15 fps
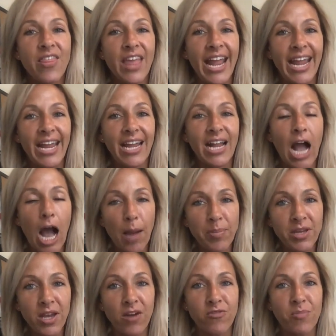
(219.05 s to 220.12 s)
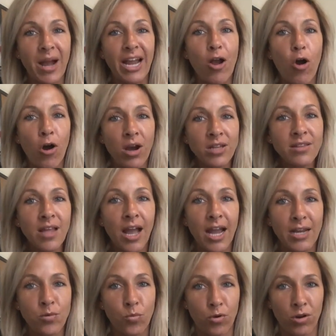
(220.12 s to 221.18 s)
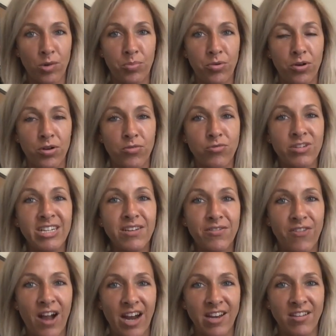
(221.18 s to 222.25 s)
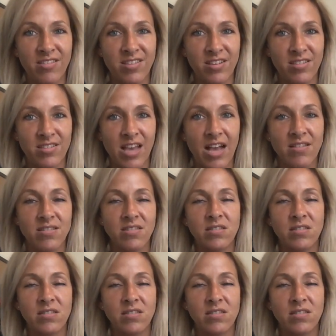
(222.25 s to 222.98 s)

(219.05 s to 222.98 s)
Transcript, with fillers: a copy of my online workbook, Redefining Success.